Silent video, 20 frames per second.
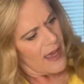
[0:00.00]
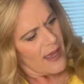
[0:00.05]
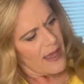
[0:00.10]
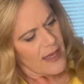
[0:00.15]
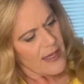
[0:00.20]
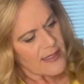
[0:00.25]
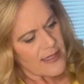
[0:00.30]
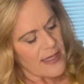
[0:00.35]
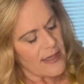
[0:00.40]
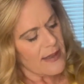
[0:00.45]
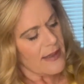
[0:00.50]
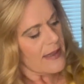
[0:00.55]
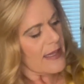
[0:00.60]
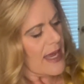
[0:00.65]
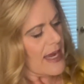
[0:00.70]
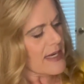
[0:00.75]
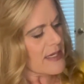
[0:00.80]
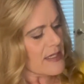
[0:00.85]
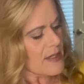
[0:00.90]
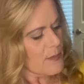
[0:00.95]
is a
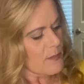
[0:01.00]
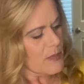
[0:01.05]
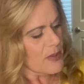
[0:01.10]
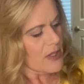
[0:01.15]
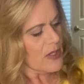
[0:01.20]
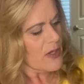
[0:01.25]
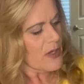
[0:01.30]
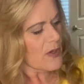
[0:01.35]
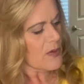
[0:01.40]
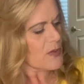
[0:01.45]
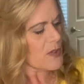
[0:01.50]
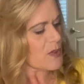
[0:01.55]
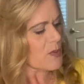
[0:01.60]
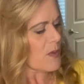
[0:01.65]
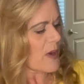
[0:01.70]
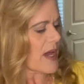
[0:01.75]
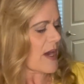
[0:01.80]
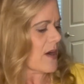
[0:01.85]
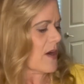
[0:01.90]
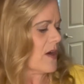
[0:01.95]
light blue
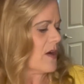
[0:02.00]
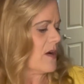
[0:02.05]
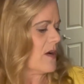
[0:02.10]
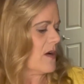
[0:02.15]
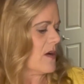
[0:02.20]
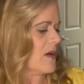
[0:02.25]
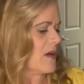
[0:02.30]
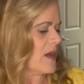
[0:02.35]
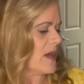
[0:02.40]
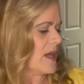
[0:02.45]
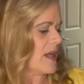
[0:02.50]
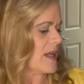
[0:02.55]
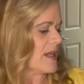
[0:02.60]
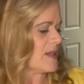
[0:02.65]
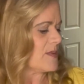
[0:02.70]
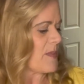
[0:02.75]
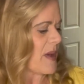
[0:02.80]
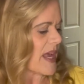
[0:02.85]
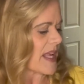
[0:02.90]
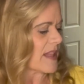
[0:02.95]
sweater. It is
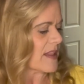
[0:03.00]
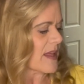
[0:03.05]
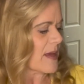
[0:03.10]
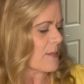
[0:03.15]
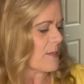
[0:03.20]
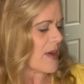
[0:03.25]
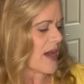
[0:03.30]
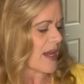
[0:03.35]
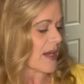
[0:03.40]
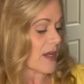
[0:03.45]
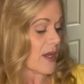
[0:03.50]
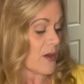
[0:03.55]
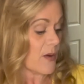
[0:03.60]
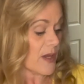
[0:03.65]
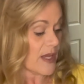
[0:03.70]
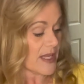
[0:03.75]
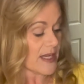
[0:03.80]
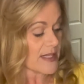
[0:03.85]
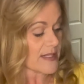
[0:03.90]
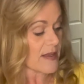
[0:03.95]
by Club Monaco.
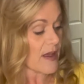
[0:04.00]
It is